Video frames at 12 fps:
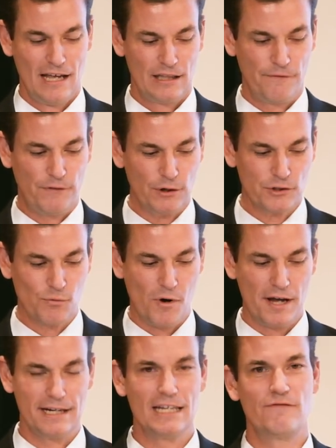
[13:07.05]
The first
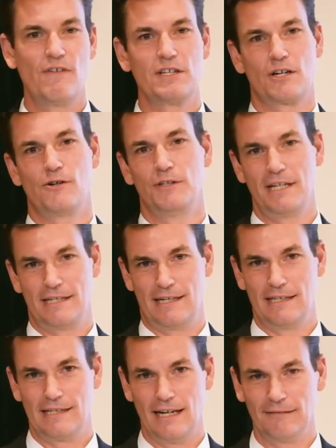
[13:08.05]
one is physical
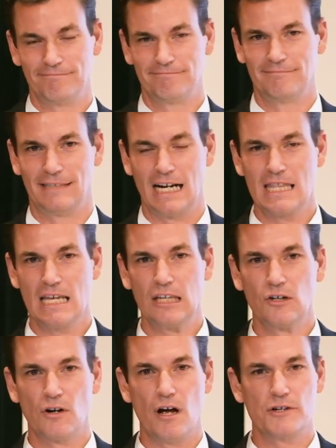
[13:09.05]
distancing. And I think
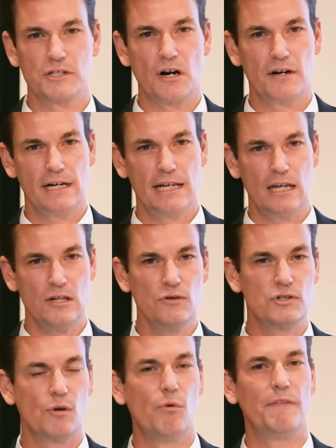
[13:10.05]
you're all starting to get
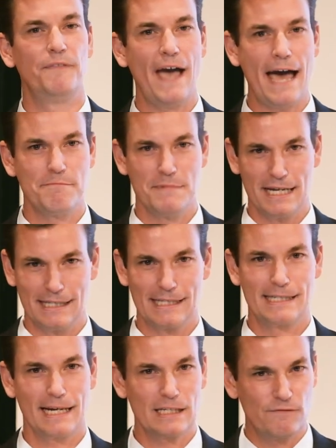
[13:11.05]
used to what that means
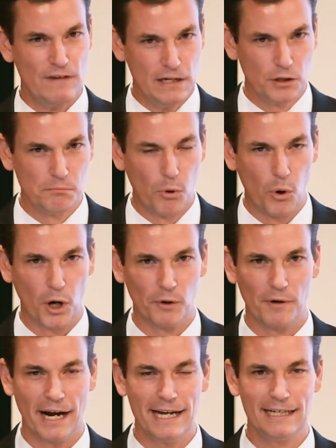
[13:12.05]
six feet or more,
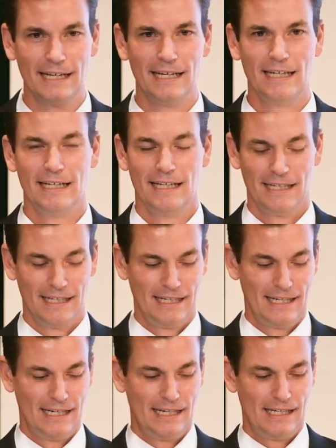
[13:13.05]
right?
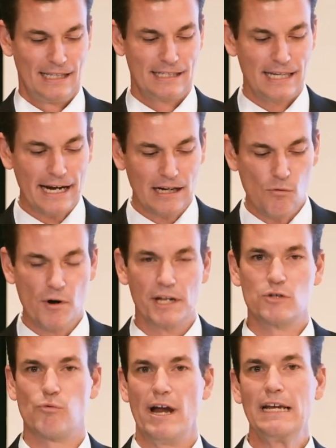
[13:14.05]
The second one
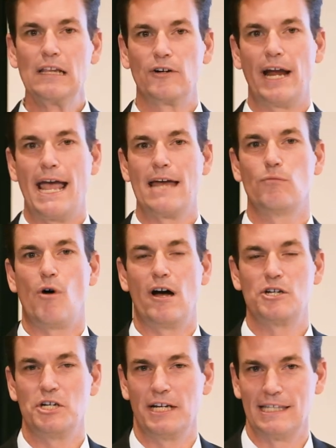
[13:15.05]
is regular hand
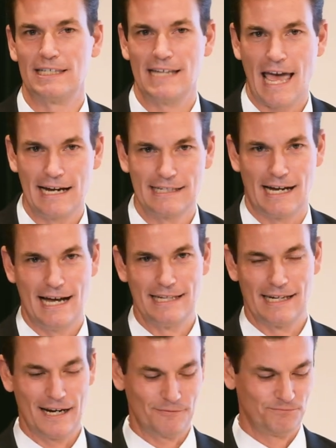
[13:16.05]
washing and
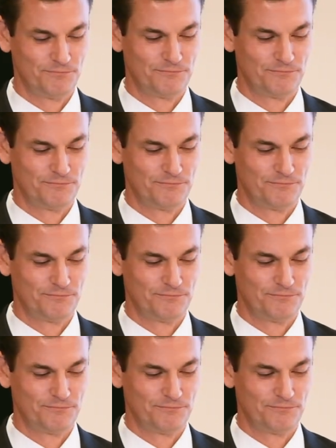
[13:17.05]
sanitizing.